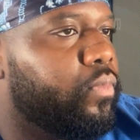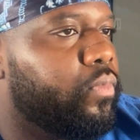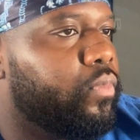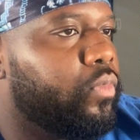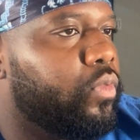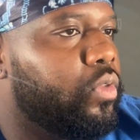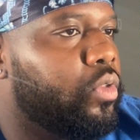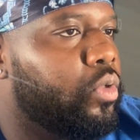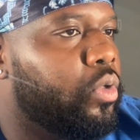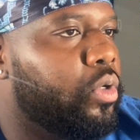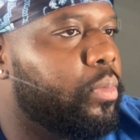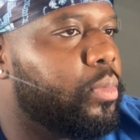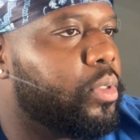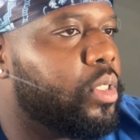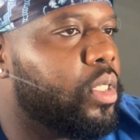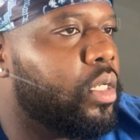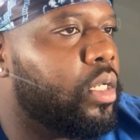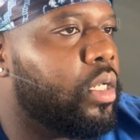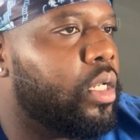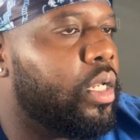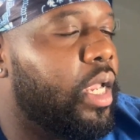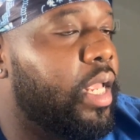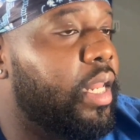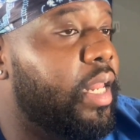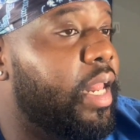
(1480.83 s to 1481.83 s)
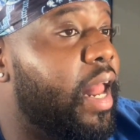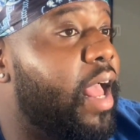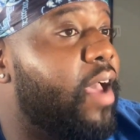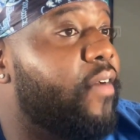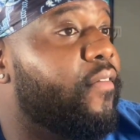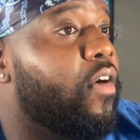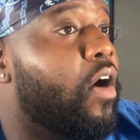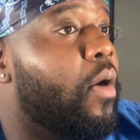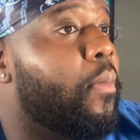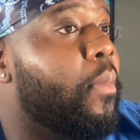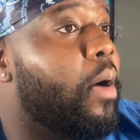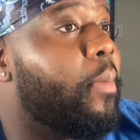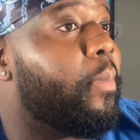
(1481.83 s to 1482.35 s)
You see what I'm saying? And then I have
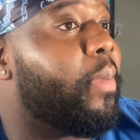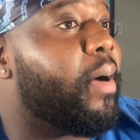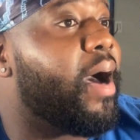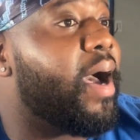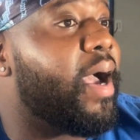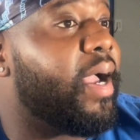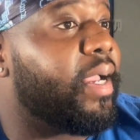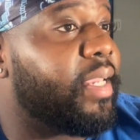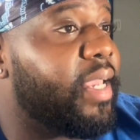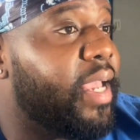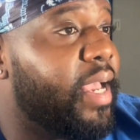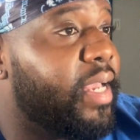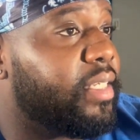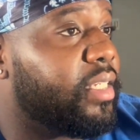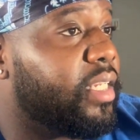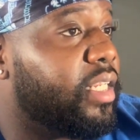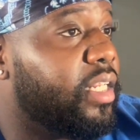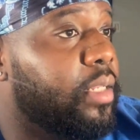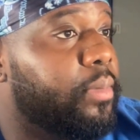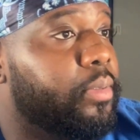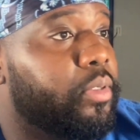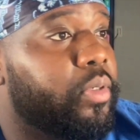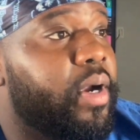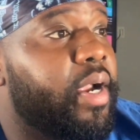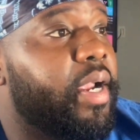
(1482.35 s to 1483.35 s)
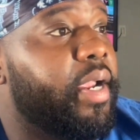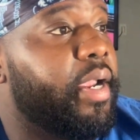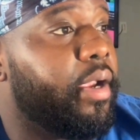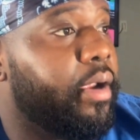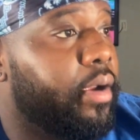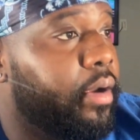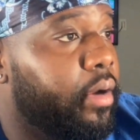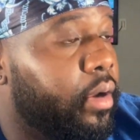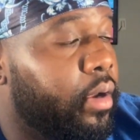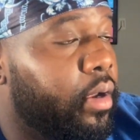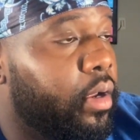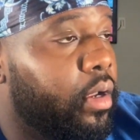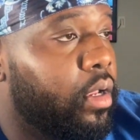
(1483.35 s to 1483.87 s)
all my podcast clips right here.
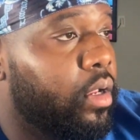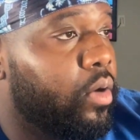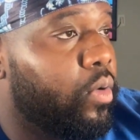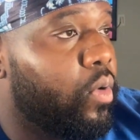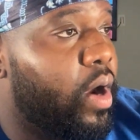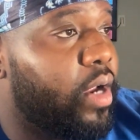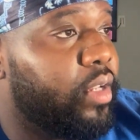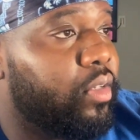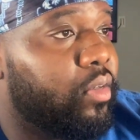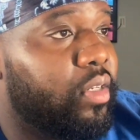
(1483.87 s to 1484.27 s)
Right.